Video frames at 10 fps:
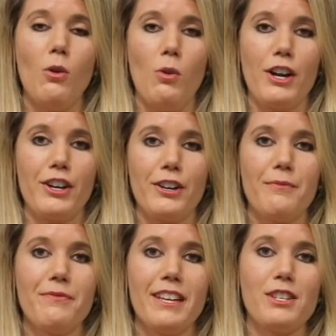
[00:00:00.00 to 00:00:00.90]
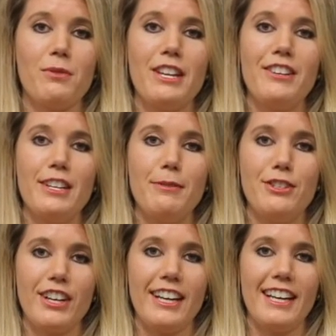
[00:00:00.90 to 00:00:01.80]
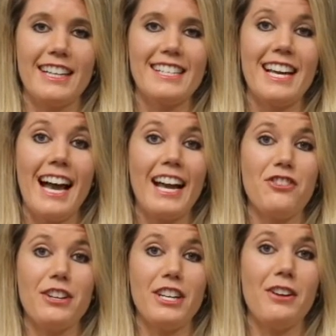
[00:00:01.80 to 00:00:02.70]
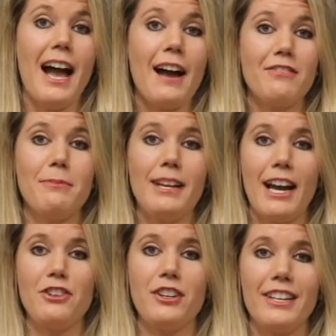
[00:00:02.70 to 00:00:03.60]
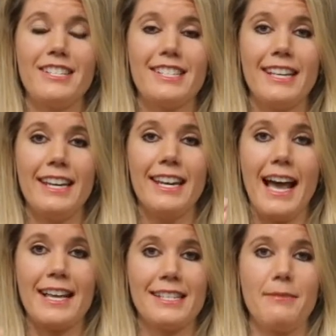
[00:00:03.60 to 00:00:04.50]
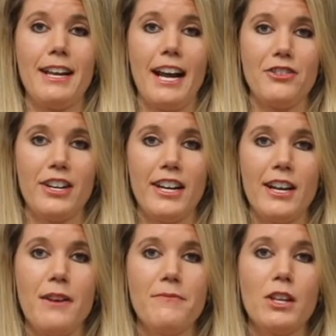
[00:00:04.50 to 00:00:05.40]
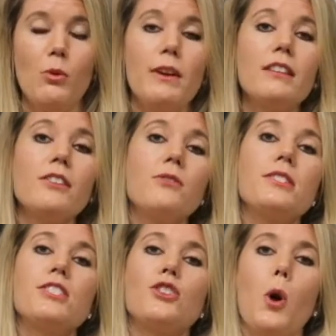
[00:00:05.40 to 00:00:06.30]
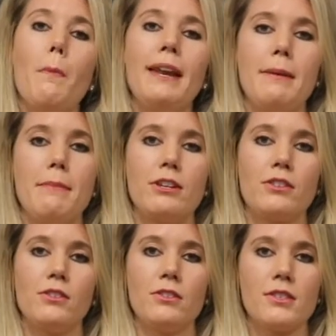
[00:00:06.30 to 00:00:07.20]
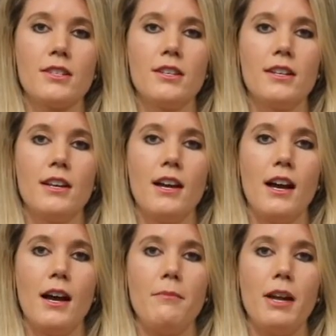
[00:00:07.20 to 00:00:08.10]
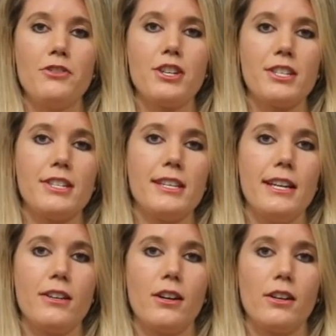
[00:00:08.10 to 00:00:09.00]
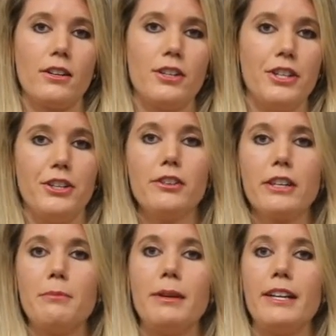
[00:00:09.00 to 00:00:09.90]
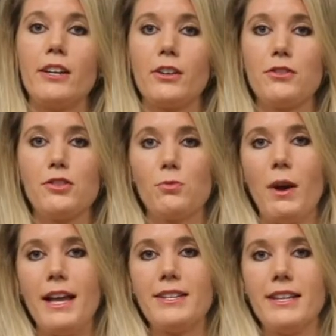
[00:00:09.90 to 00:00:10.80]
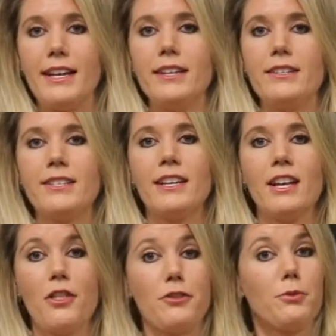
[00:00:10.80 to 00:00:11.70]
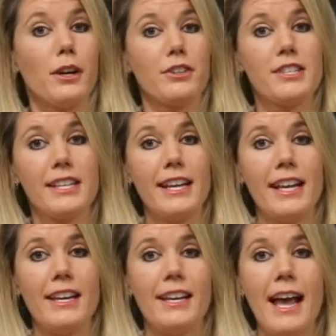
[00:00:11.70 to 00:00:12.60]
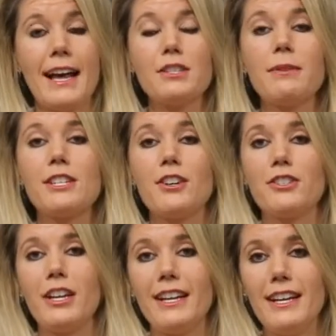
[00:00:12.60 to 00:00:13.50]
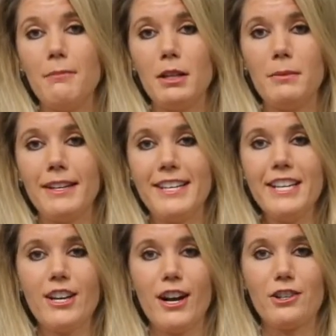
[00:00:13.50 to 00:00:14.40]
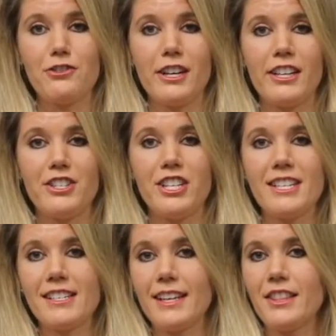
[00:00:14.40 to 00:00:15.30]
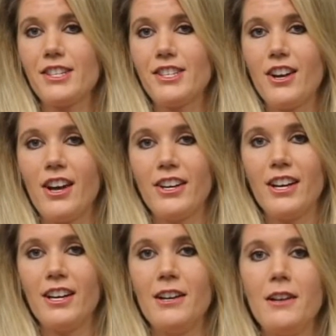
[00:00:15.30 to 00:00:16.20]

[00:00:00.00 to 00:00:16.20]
water is what you need to be drinking to hydrate. You have to be hydrated. Skin has to be hydrated. We lose so many minerals, not just in our urine, but in our sweat and through our skin. And as we start to implement detox strategies like the sauna